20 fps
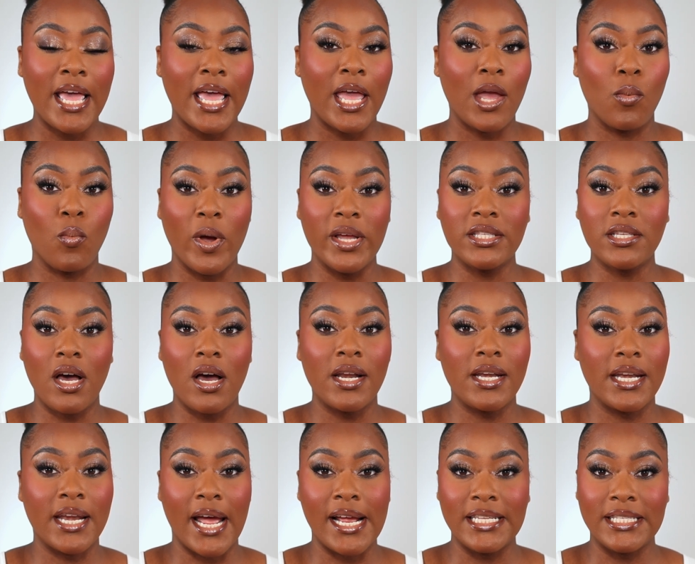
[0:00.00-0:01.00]
It went
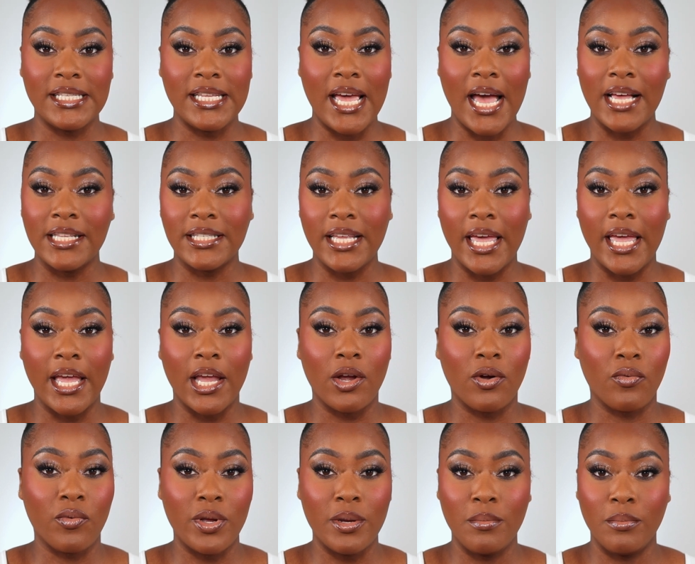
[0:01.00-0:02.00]
on nicely as a
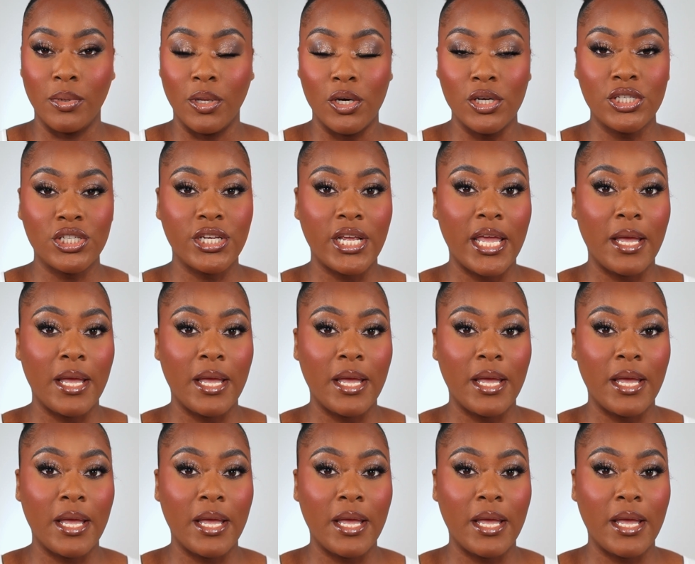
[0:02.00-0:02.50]
cream blush.